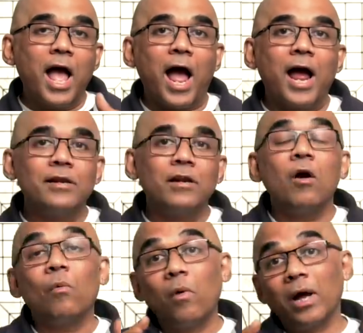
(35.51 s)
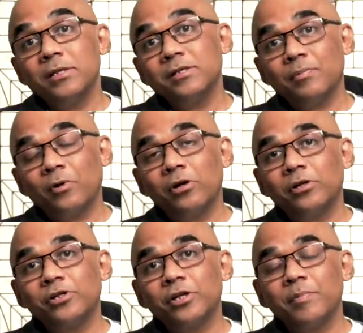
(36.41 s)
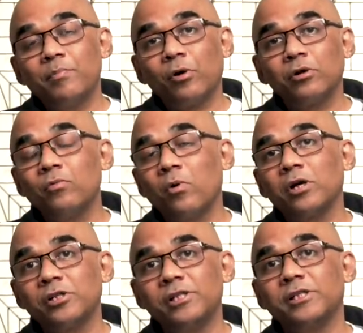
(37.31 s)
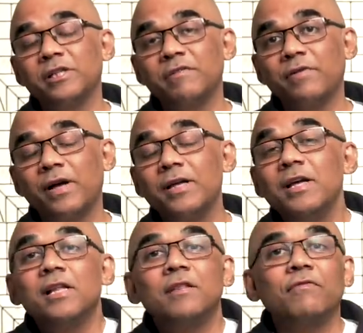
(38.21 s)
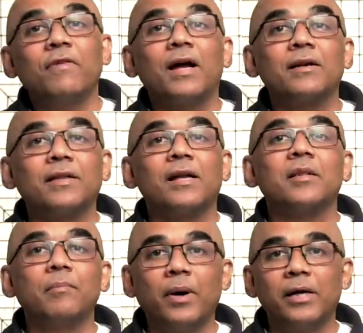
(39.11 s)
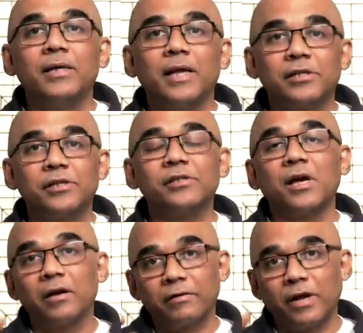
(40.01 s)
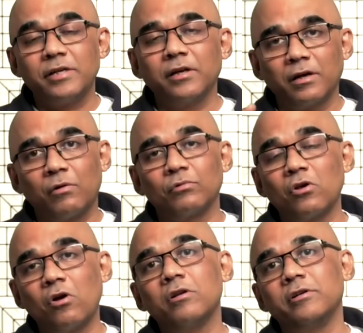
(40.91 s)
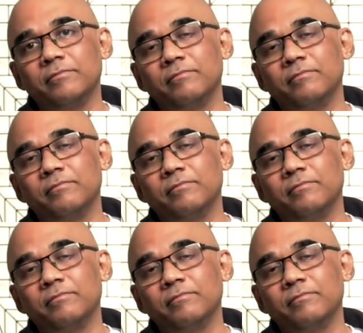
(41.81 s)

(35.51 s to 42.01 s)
And why is the politician important? What does she signify? The fact that the by-elections are right around the corner.